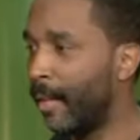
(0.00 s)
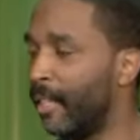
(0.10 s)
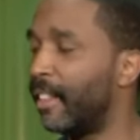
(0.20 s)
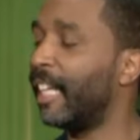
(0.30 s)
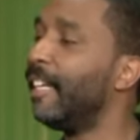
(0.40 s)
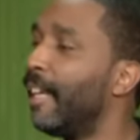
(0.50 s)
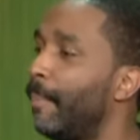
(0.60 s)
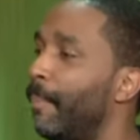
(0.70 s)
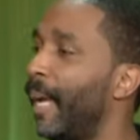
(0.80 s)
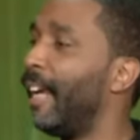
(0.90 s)
The thing
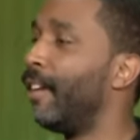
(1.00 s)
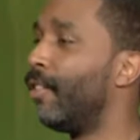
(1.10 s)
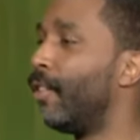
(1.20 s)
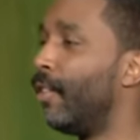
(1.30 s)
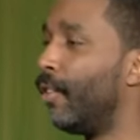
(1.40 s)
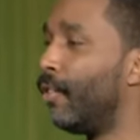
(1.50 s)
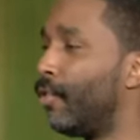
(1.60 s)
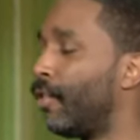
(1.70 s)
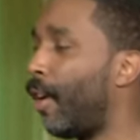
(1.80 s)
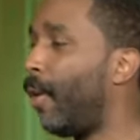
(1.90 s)
that made
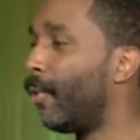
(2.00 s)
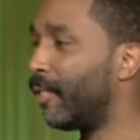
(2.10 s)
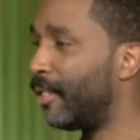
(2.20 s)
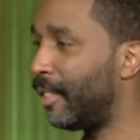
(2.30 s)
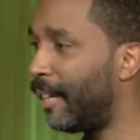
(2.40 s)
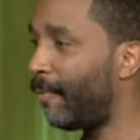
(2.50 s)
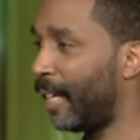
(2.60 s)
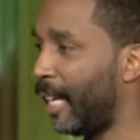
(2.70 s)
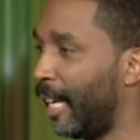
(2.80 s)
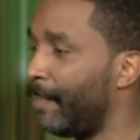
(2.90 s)
Saul
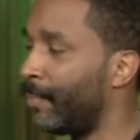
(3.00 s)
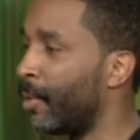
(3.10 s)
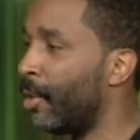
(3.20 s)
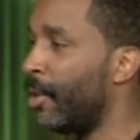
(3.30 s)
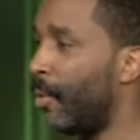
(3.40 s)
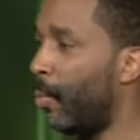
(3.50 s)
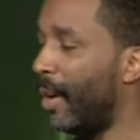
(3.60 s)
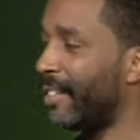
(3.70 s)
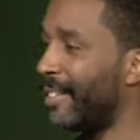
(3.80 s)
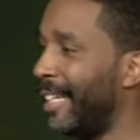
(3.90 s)
significant
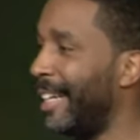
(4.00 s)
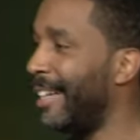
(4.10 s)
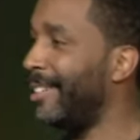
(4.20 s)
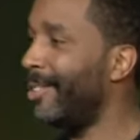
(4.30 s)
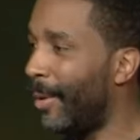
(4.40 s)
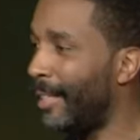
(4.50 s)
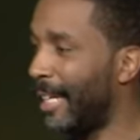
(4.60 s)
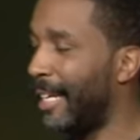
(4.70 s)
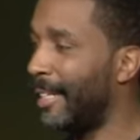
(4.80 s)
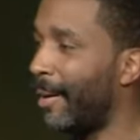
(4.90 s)
was the
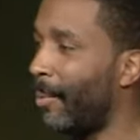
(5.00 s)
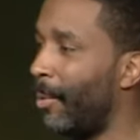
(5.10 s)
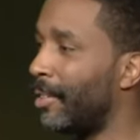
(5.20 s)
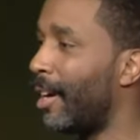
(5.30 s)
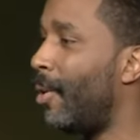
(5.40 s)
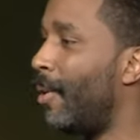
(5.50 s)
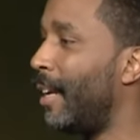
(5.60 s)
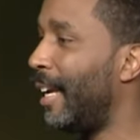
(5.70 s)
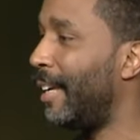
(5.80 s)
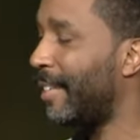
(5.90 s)
anointing that was on
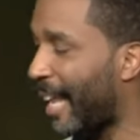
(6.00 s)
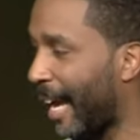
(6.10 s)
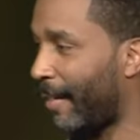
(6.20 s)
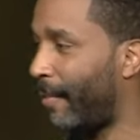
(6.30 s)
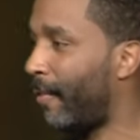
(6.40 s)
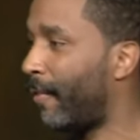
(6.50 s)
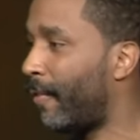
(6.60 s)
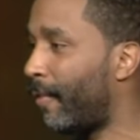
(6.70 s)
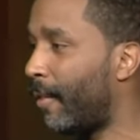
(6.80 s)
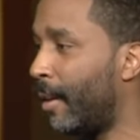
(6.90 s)
his life.
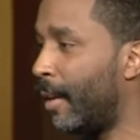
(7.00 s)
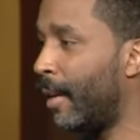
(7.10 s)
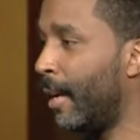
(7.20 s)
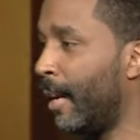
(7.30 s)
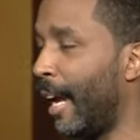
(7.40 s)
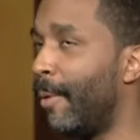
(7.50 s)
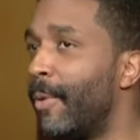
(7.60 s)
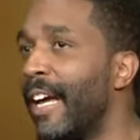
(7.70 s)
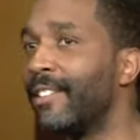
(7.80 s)
And when I